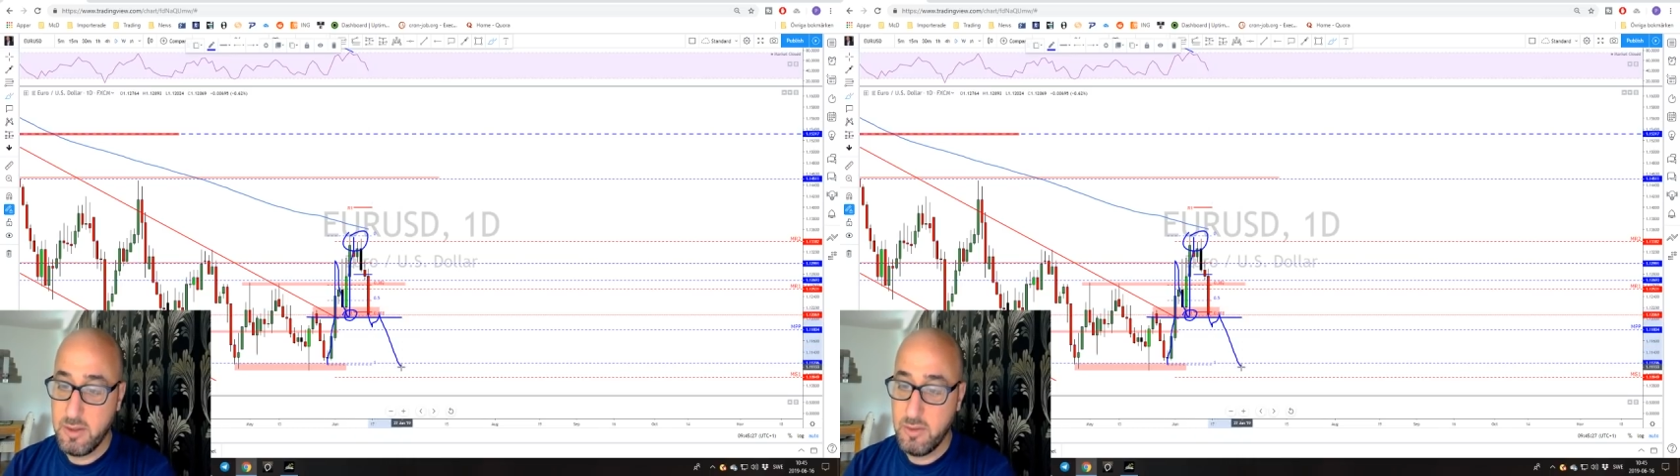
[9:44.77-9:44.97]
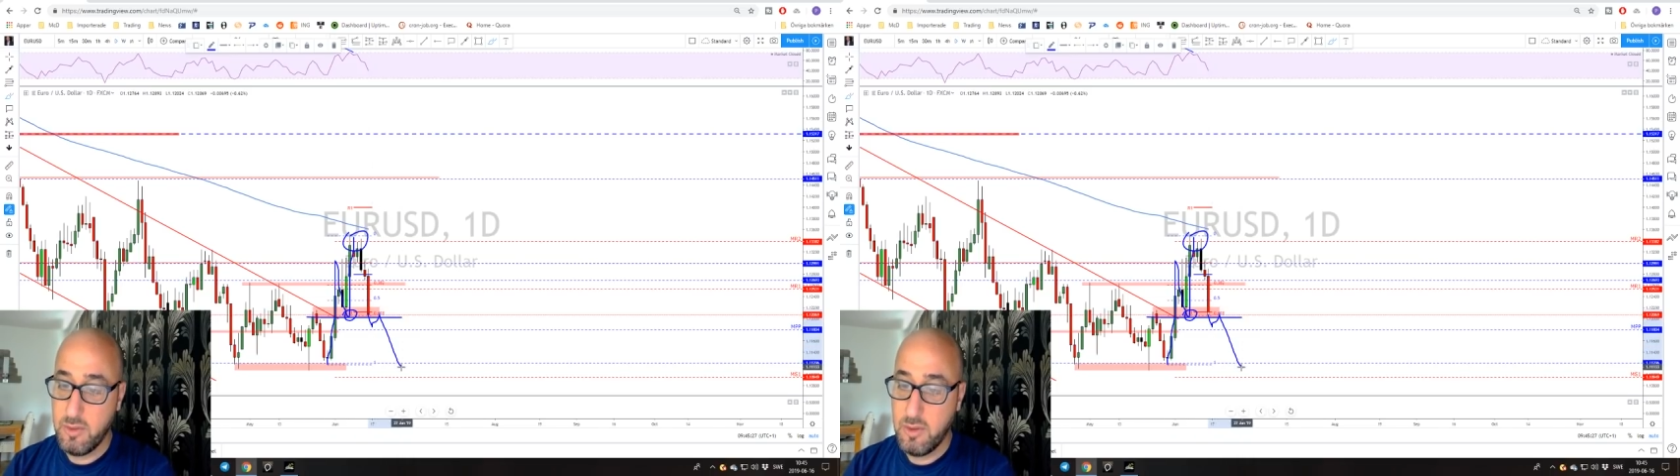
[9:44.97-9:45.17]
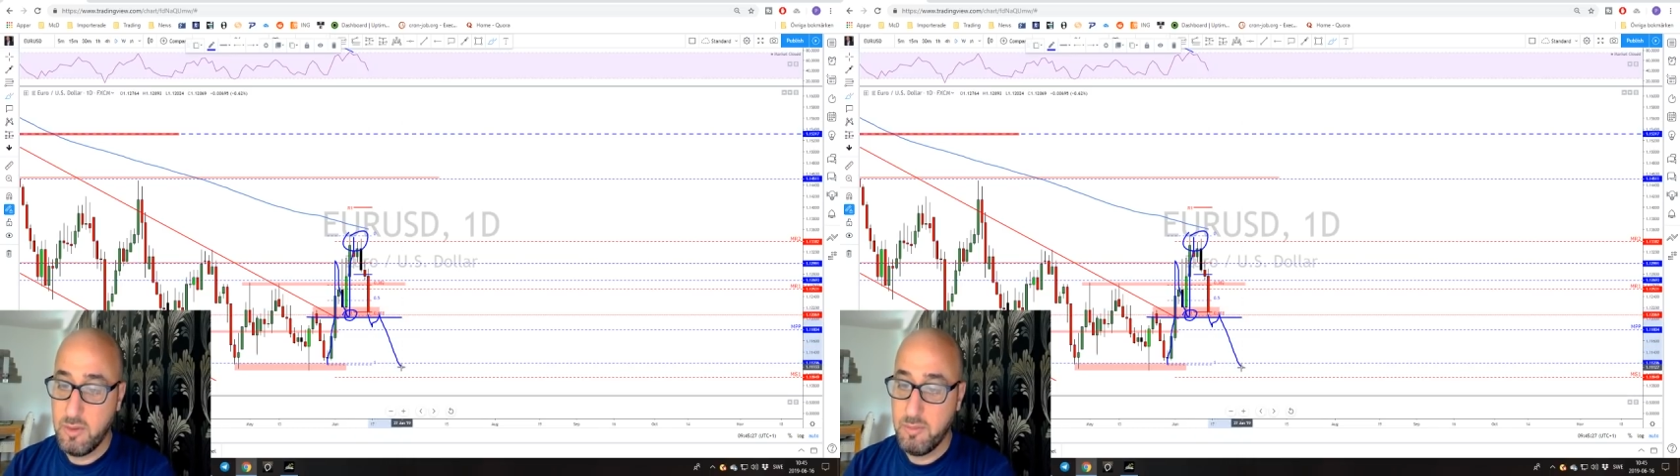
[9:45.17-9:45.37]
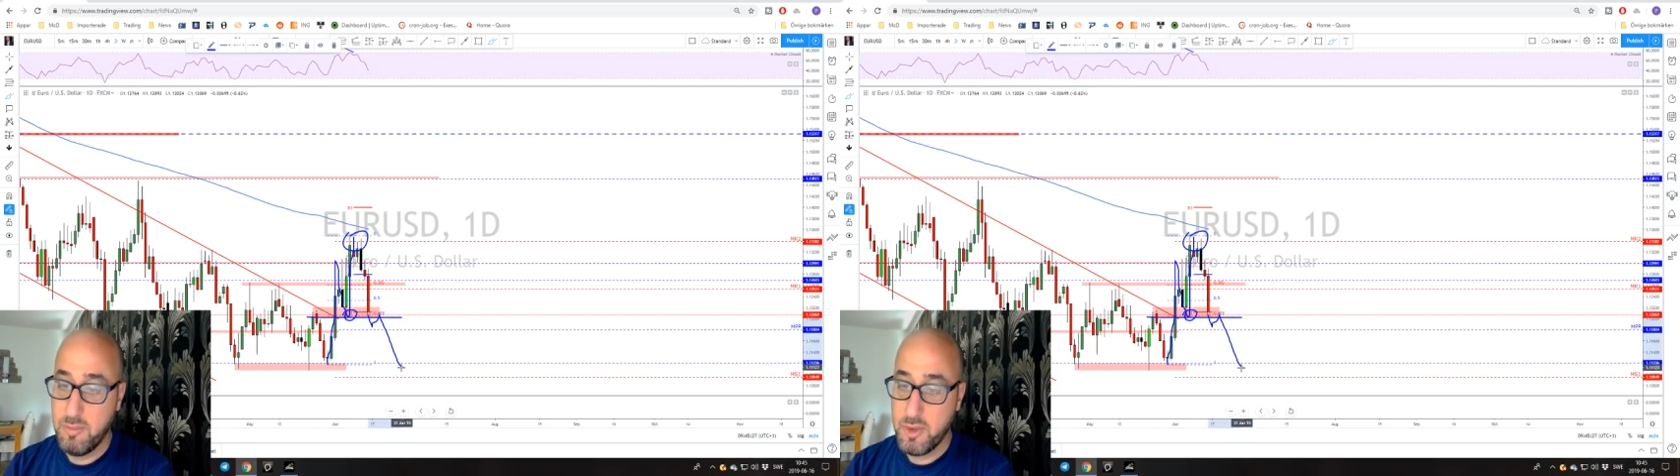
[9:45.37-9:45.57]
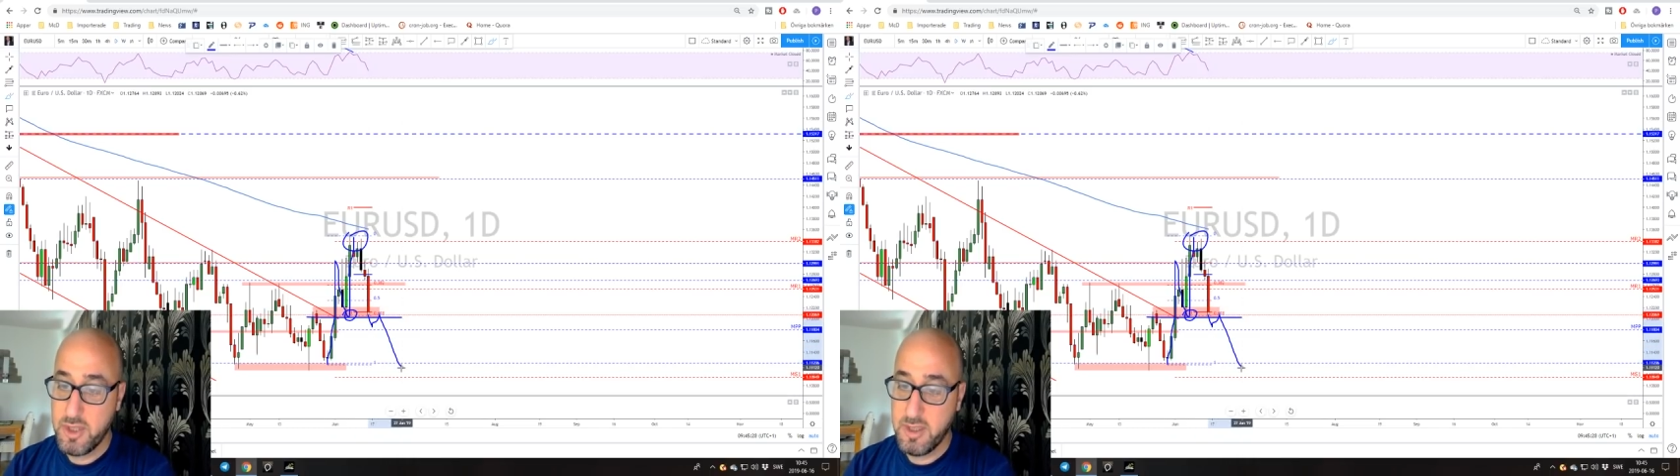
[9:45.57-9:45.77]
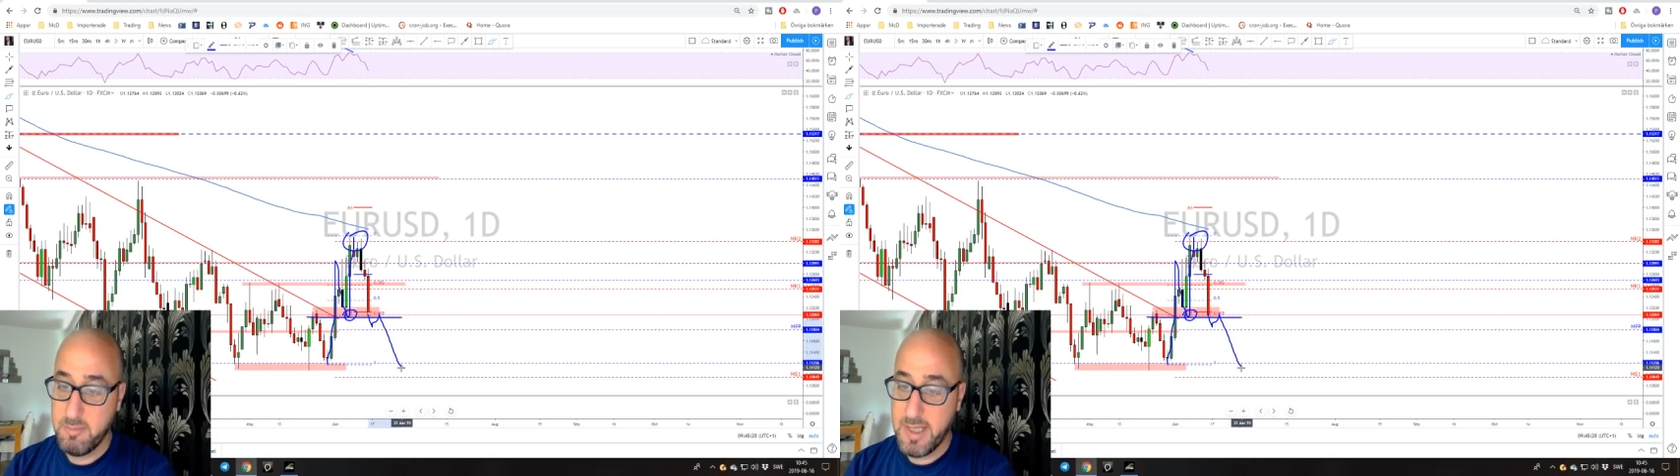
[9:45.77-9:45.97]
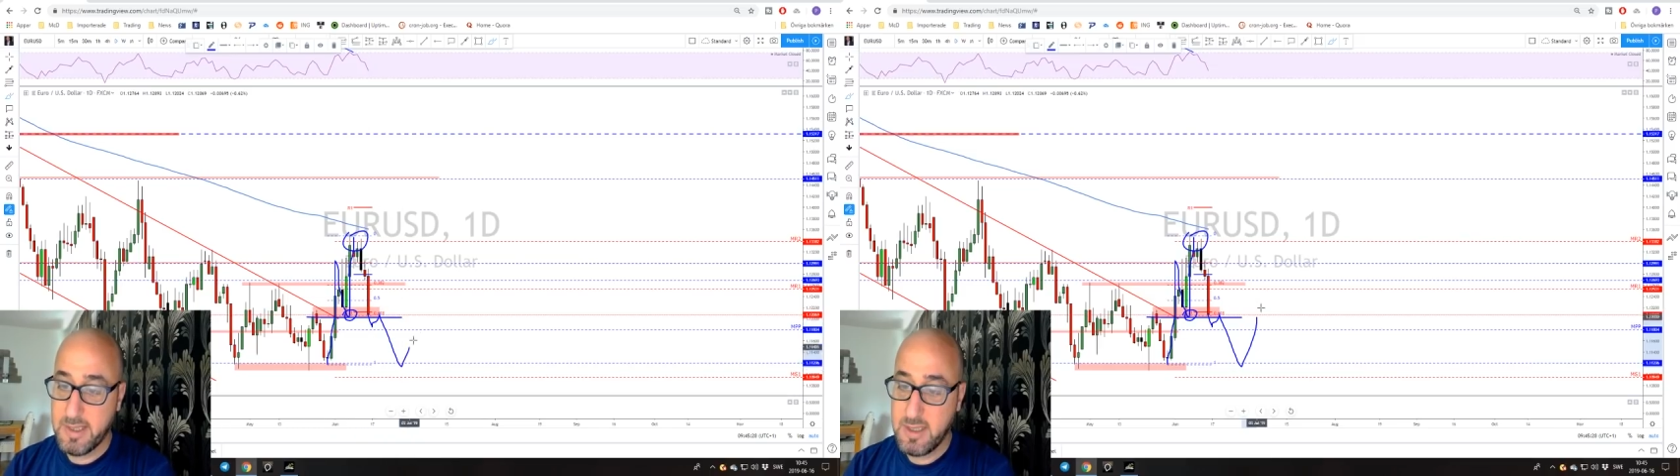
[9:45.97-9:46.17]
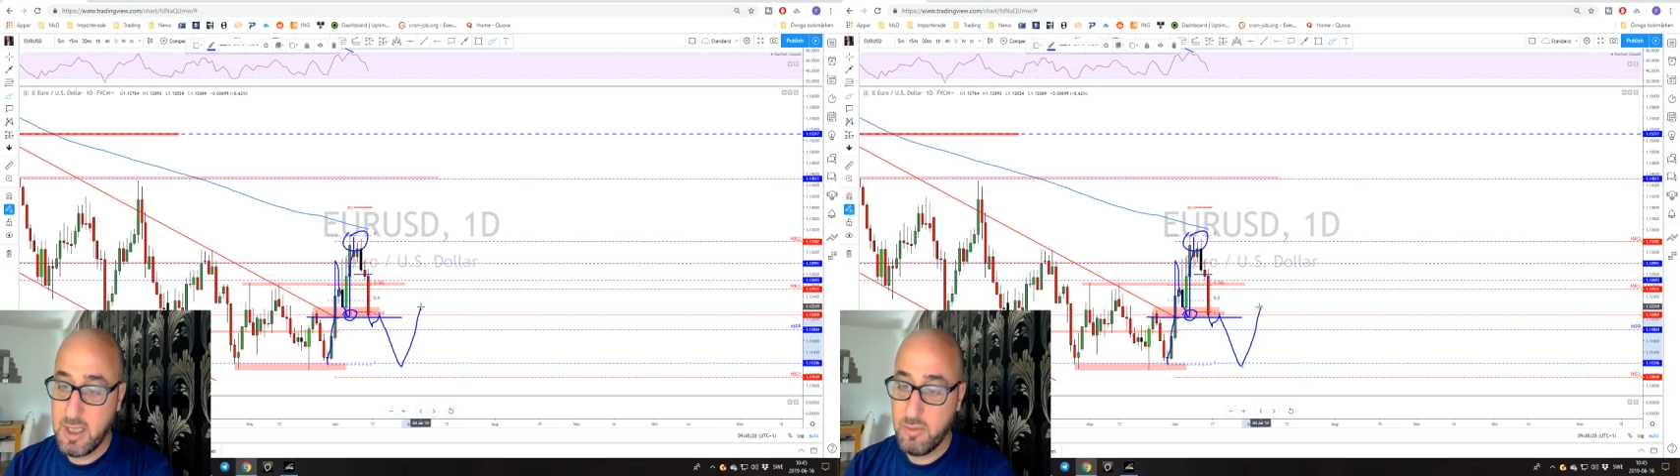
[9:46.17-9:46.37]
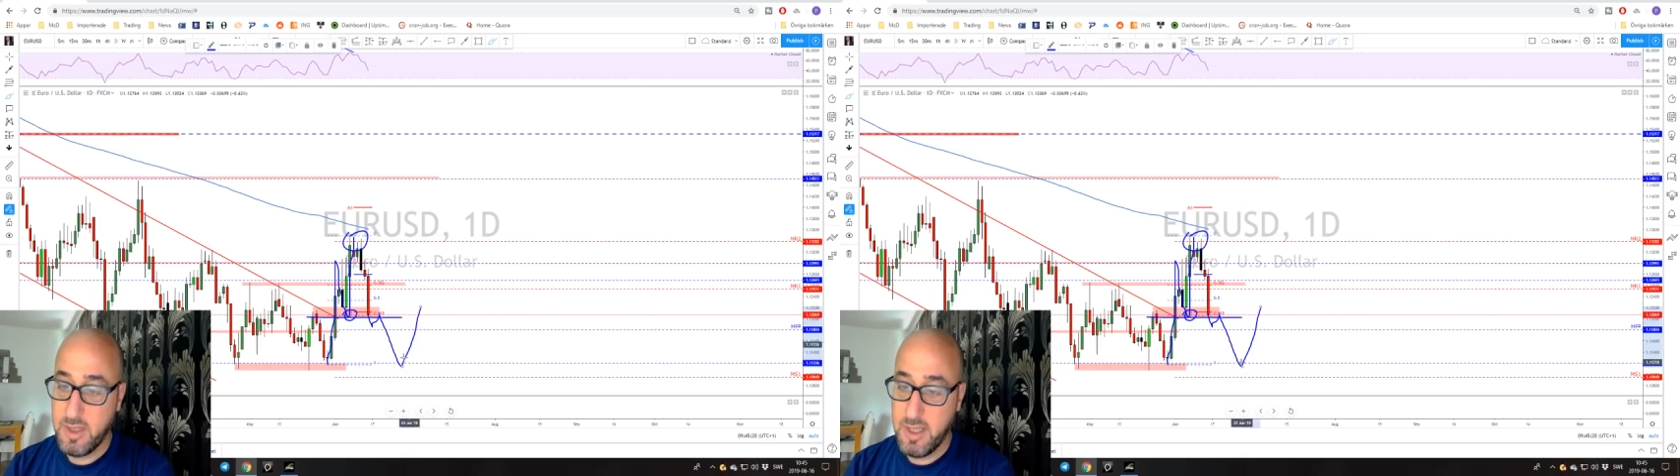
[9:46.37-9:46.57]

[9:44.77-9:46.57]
euro pushing back down